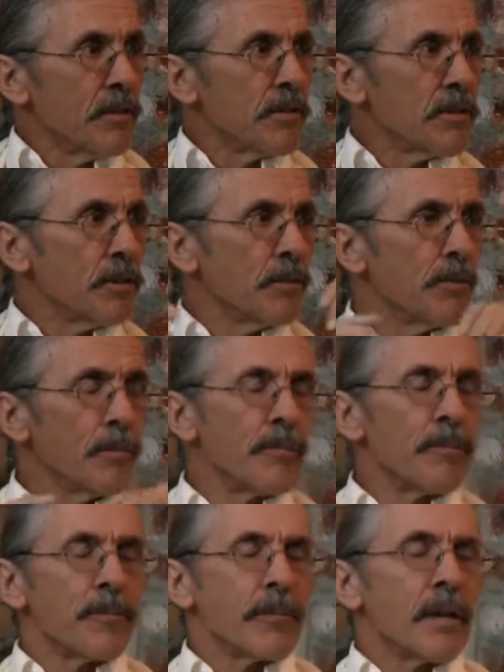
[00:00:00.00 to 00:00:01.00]
So
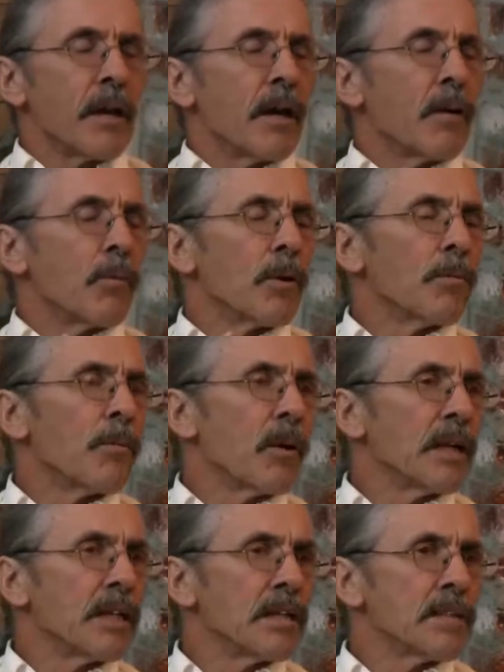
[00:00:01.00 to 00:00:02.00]
we're
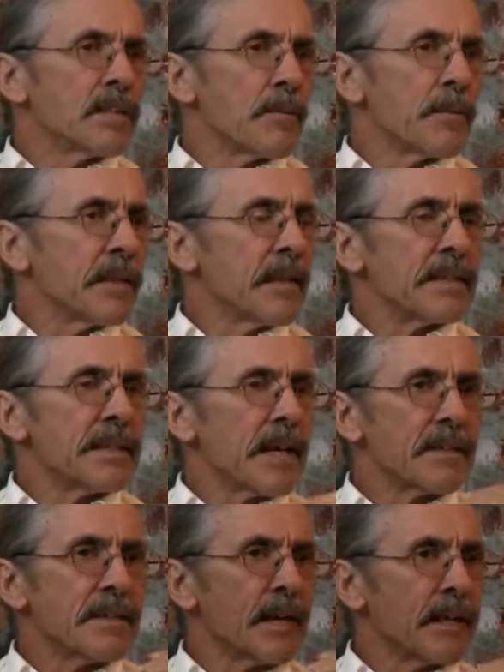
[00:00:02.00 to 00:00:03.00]
pointing to something that's
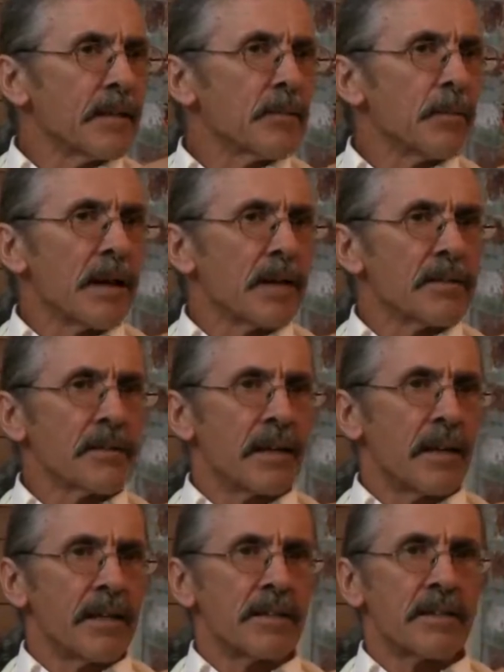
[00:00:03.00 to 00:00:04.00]
outside of the box,
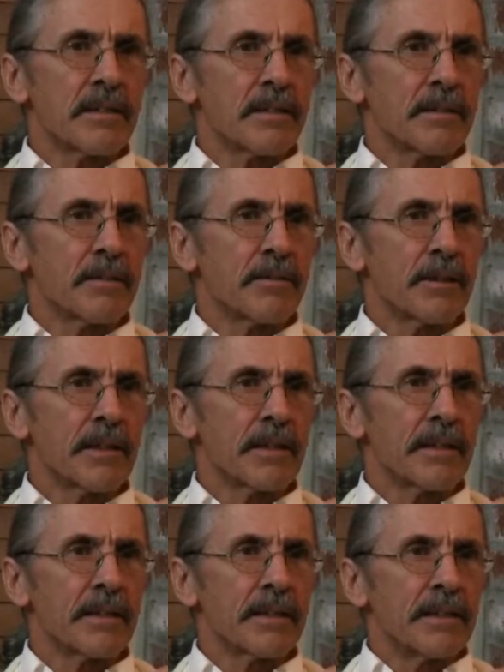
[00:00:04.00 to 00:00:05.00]
guys, right?
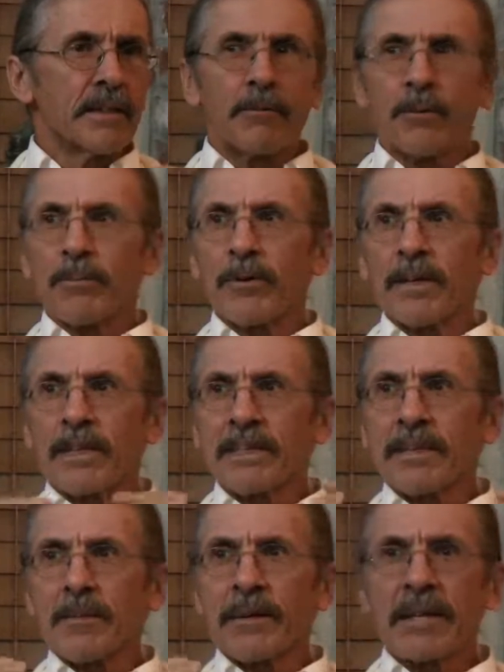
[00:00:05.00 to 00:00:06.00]
We're pointing to
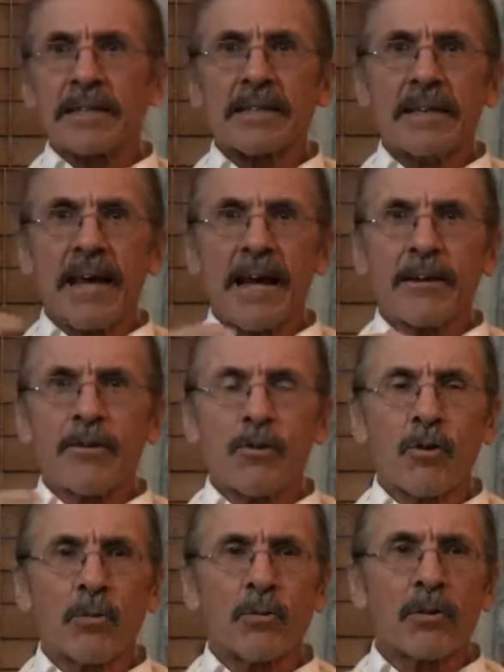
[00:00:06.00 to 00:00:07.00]
something that's not
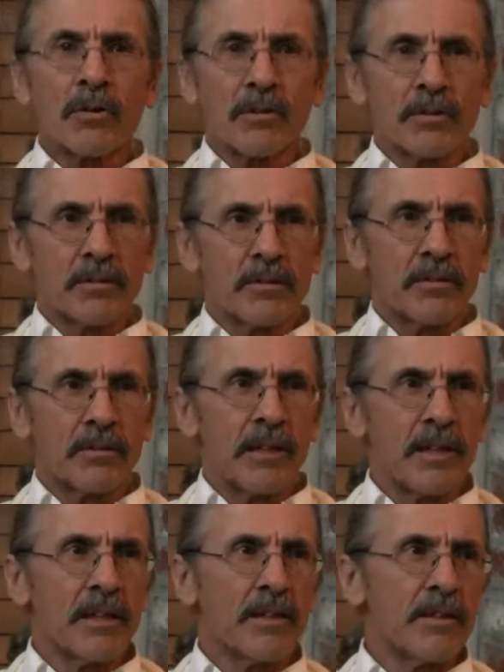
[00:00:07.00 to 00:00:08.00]
normal
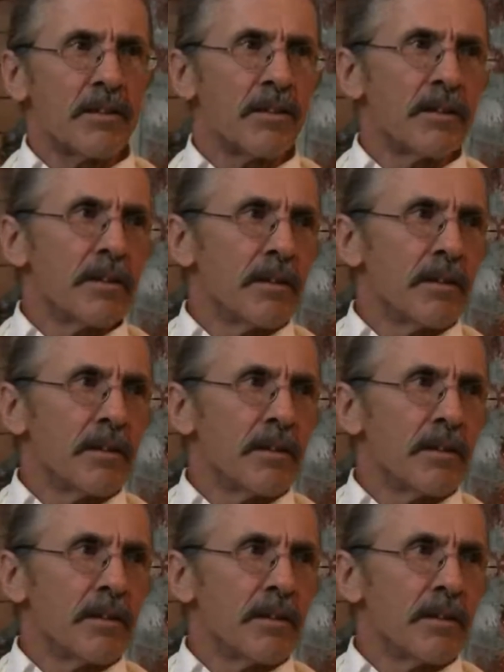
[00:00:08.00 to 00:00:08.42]
in